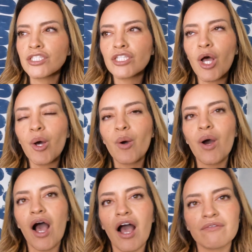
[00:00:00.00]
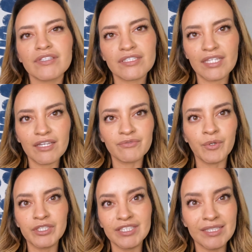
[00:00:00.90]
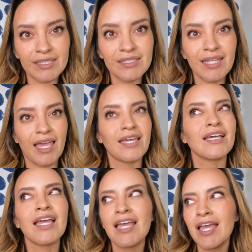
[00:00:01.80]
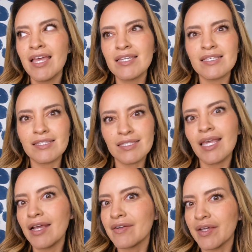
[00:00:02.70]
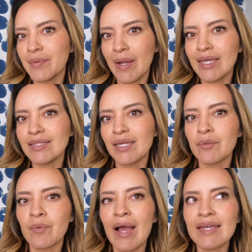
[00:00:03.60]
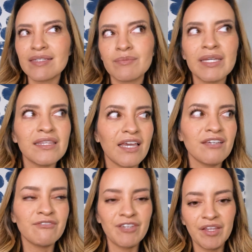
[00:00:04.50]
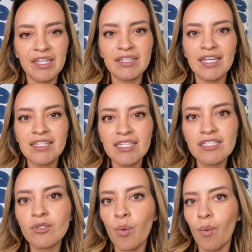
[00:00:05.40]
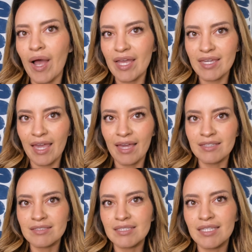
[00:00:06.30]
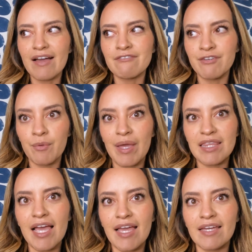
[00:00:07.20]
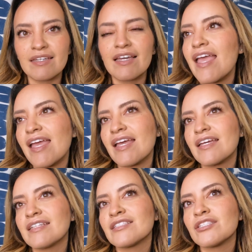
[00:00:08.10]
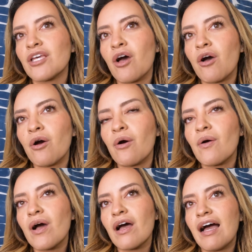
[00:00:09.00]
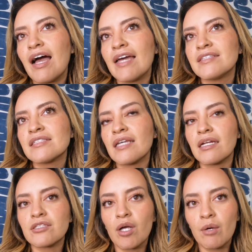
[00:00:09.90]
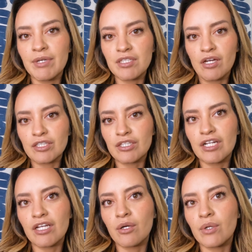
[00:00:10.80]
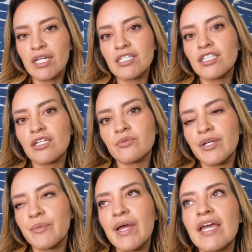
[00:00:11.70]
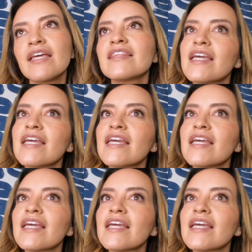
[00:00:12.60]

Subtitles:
So obviously, of course, this is like scary, right? Like, why is my leg feeling like this? Why can't I feel my leg? And so I decided to call my doctor and go get it checked right away.